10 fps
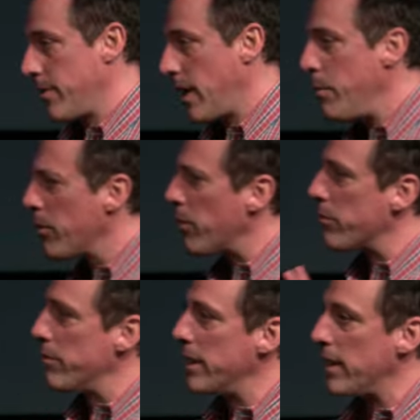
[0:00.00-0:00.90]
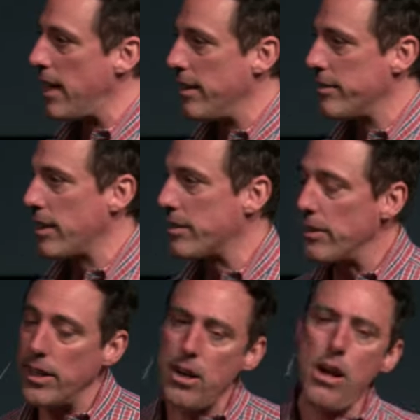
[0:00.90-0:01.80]
A lot of people don't realize that. They're
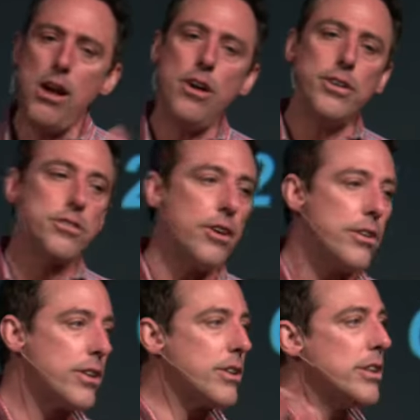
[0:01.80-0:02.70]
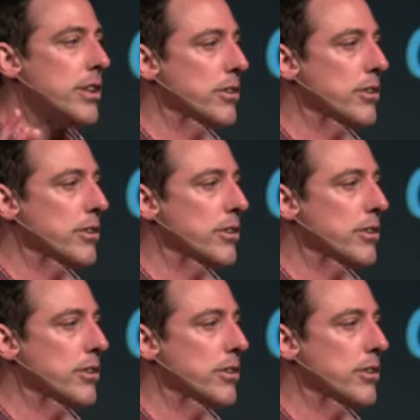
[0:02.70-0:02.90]
like, oh, it's all good.